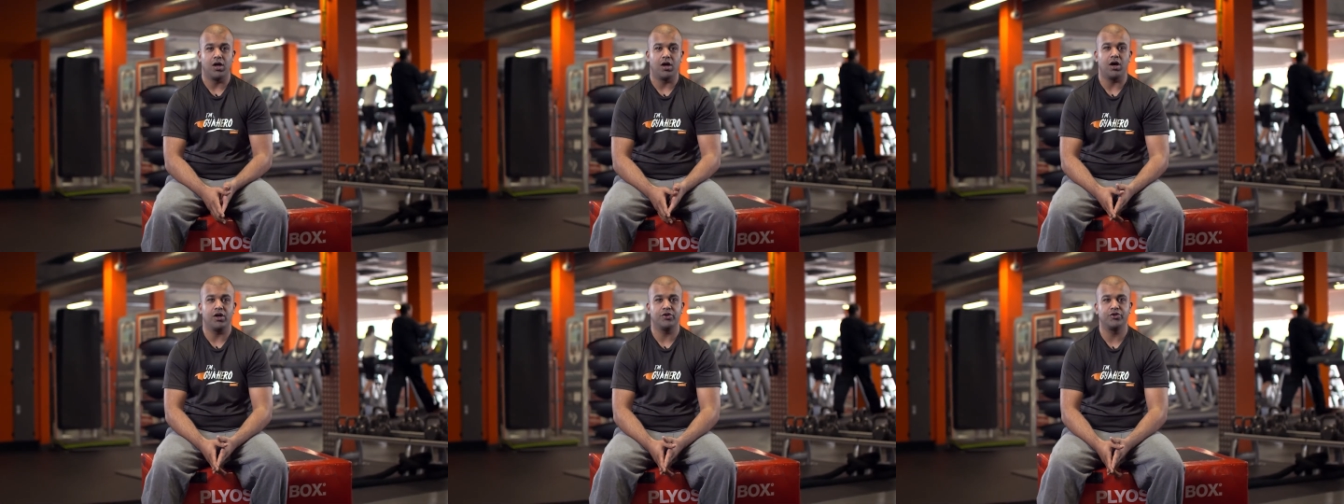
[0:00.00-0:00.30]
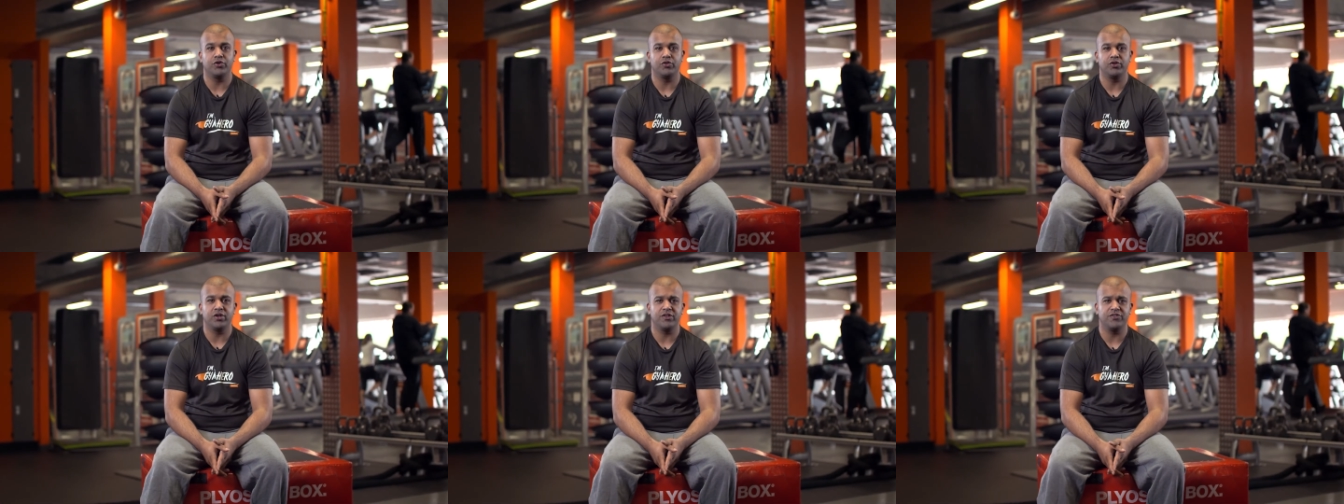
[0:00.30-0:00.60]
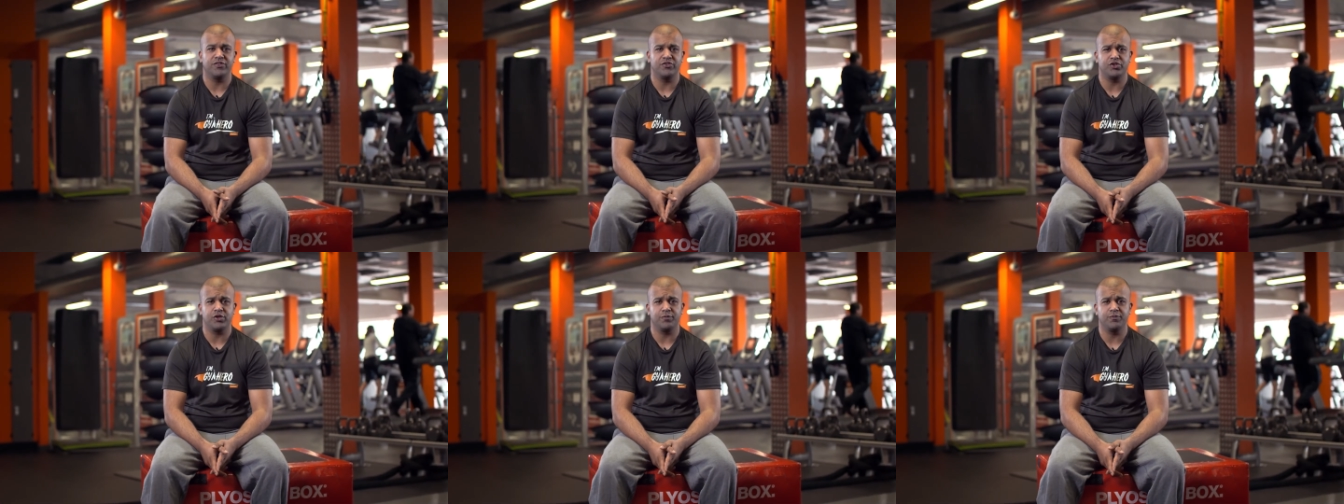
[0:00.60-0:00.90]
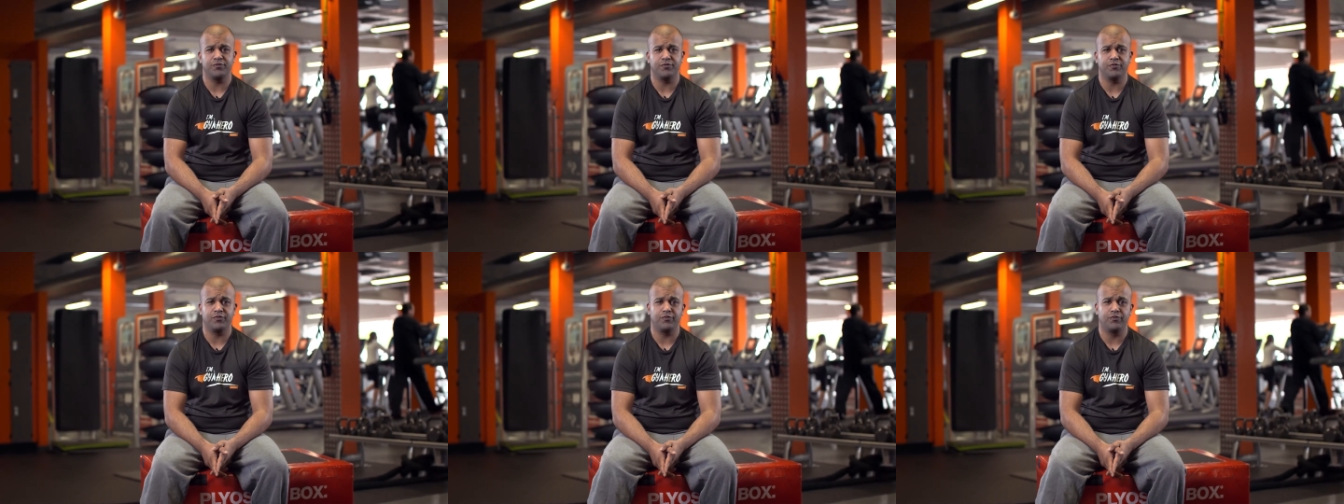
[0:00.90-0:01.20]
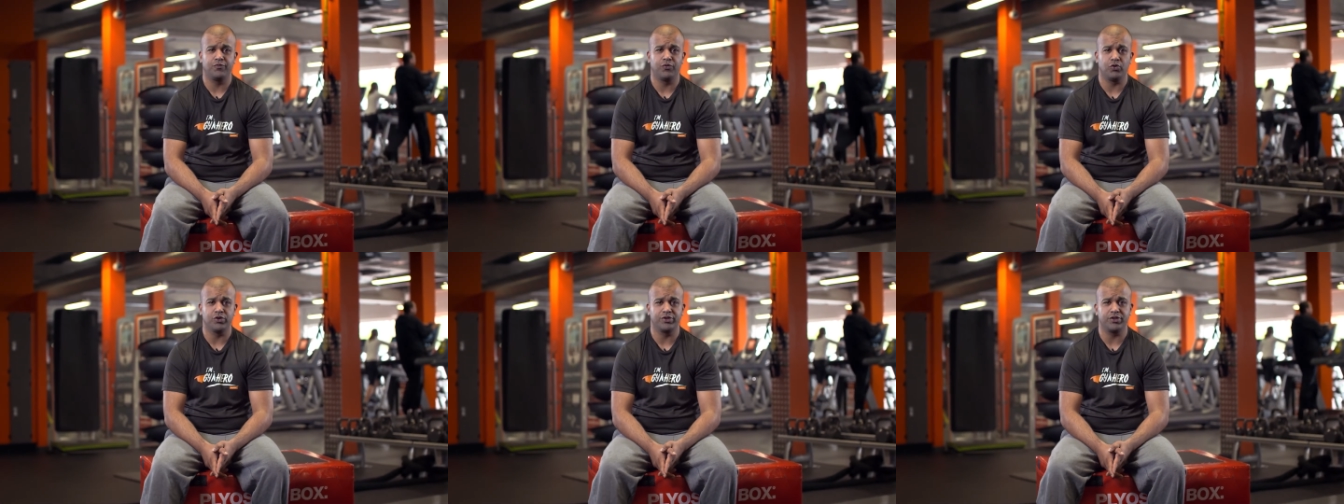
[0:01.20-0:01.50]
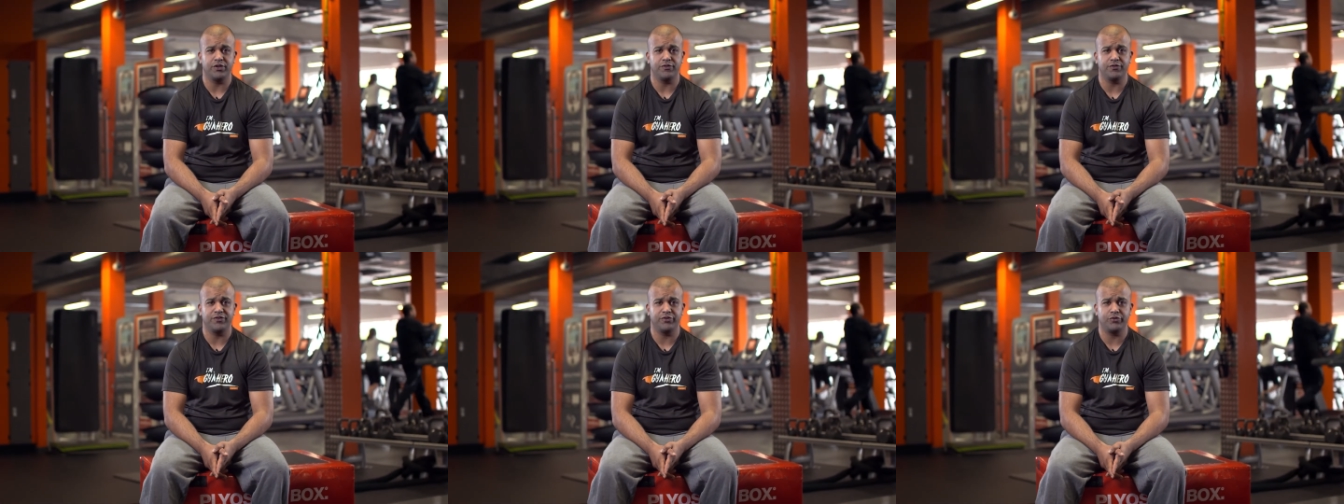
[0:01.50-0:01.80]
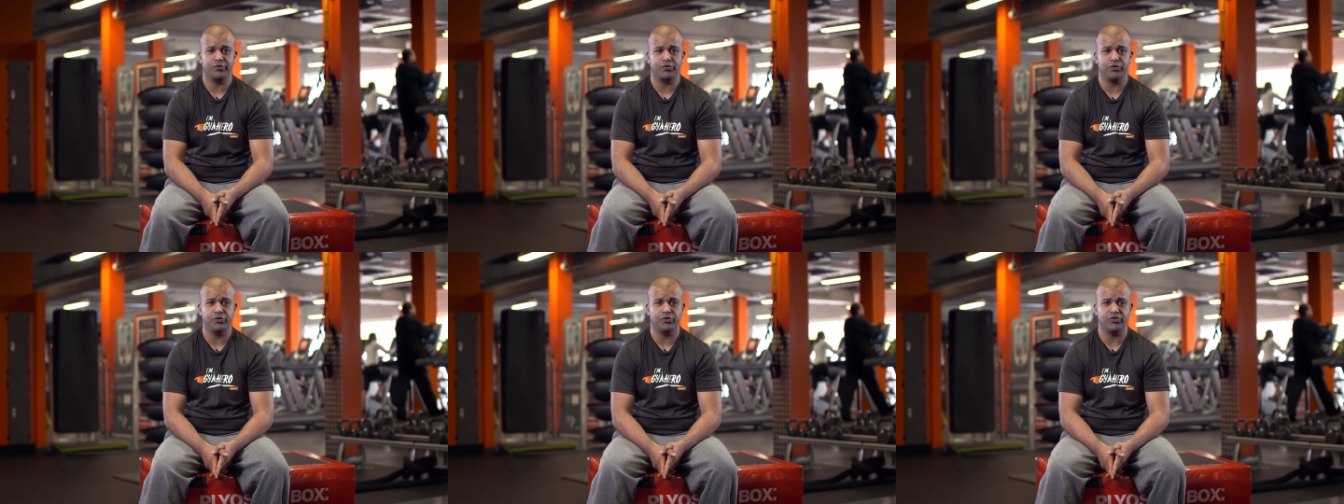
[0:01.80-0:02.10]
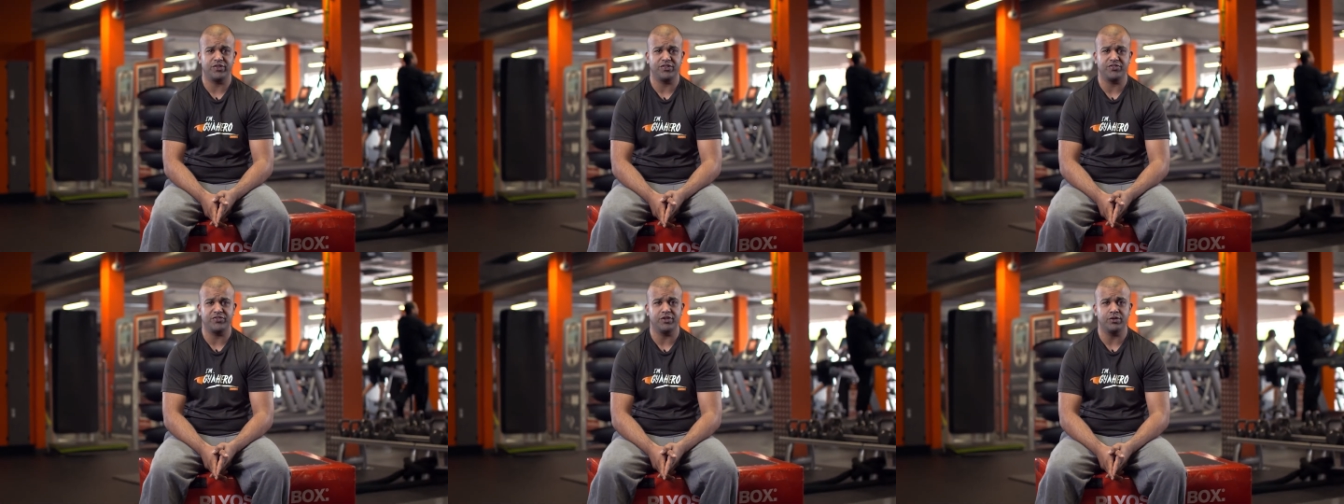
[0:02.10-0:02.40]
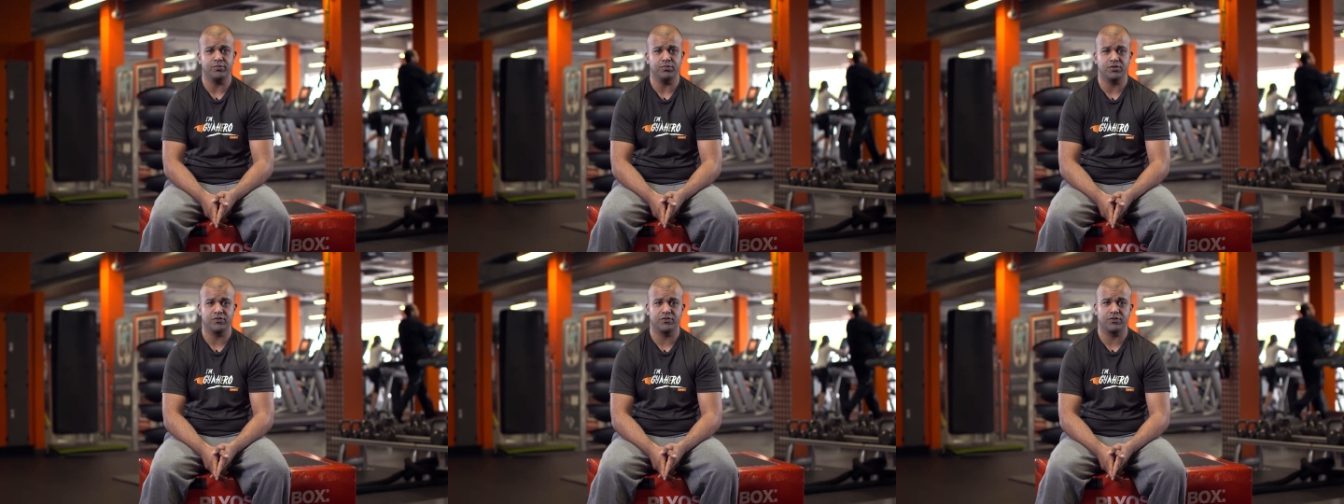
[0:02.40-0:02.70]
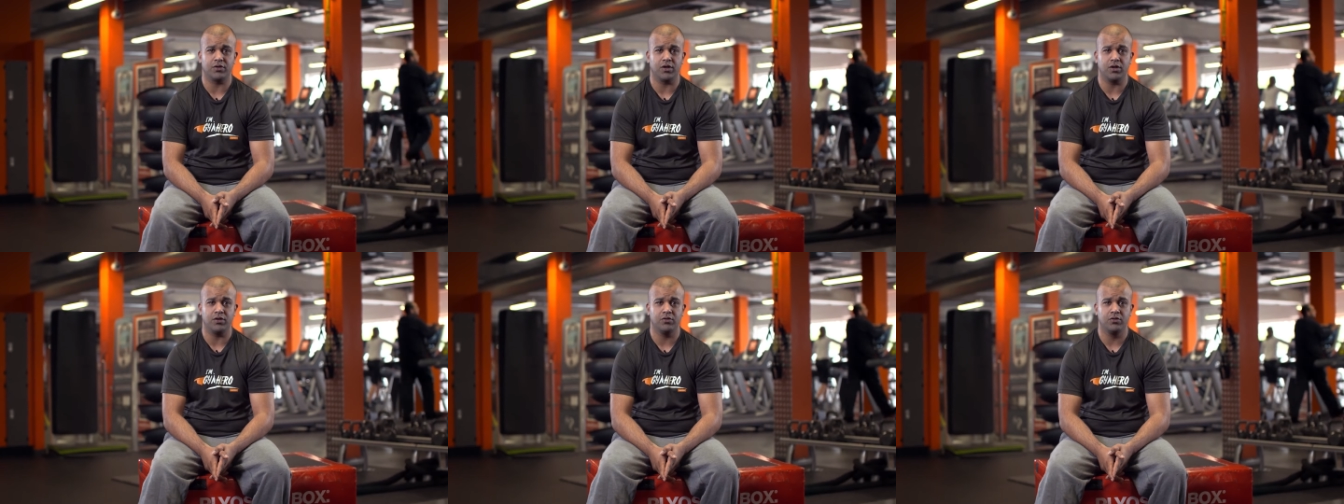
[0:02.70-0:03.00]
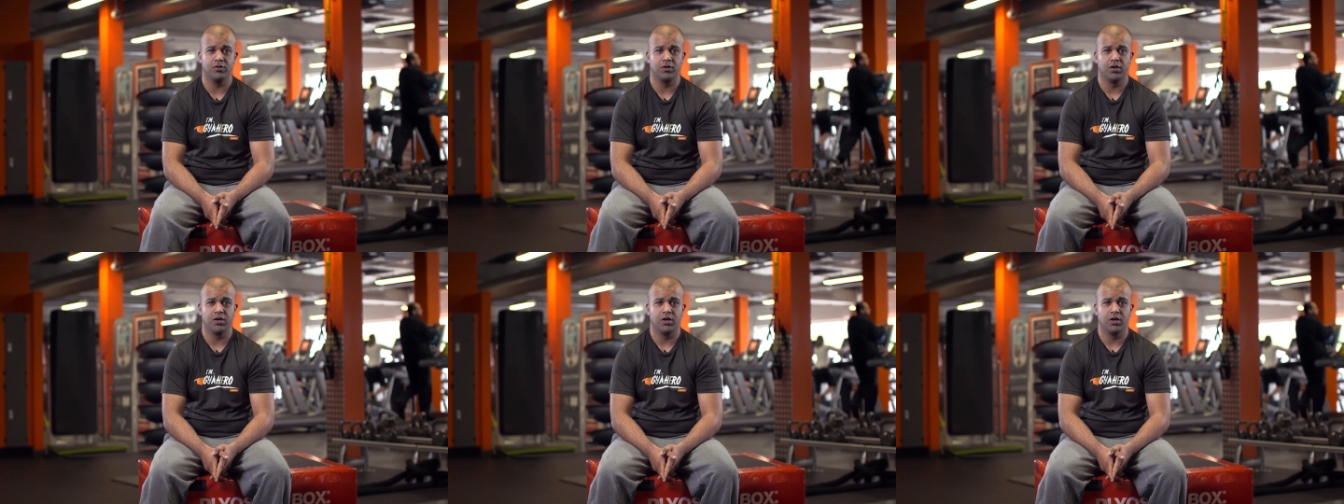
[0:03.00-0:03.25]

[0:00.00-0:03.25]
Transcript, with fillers: I joined easyGym 14 to 16 months ago.